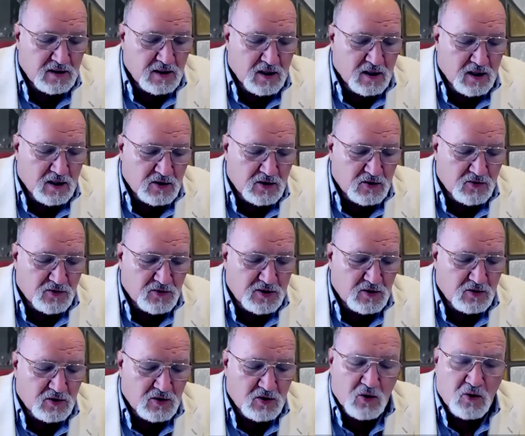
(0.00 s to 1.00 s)
hungry
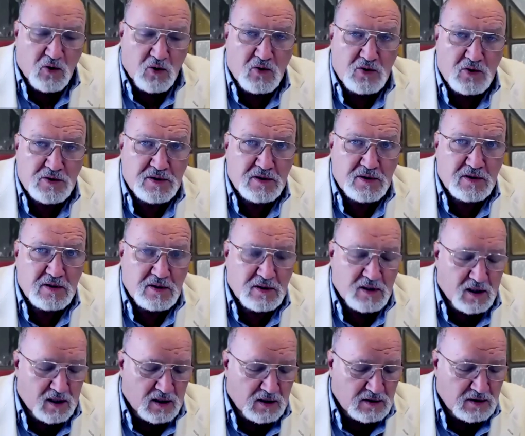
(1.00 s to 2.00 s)
or cold,
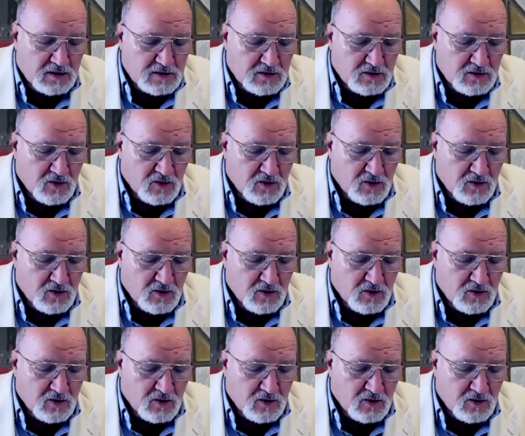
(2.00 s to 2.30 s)
young